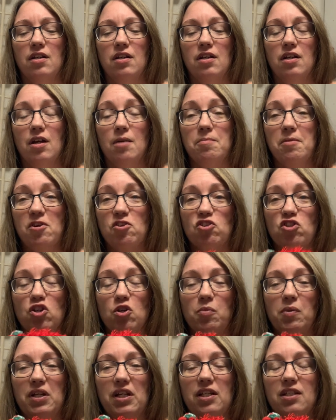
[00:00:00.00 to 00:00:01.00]
I'm not sure
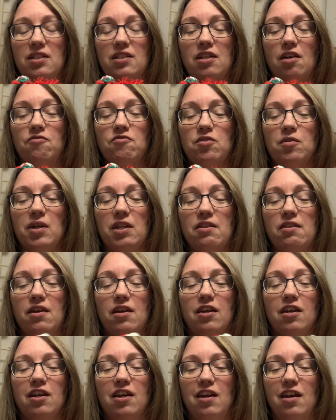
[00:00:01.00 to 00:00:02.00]
what it's stuffed with.
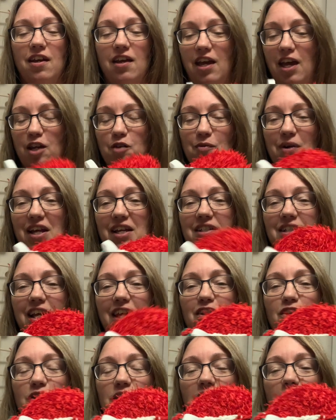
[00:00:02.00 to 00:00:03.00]
Anyways, and
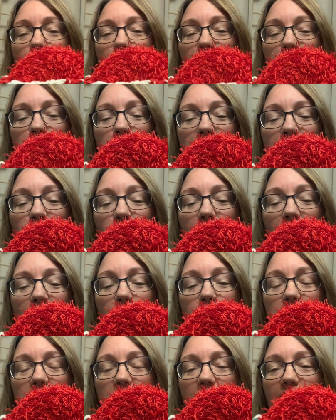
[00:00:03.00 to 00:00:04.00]
look how it's been
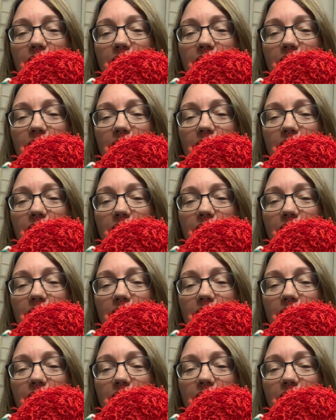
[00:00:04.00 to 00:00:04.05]
wrapped.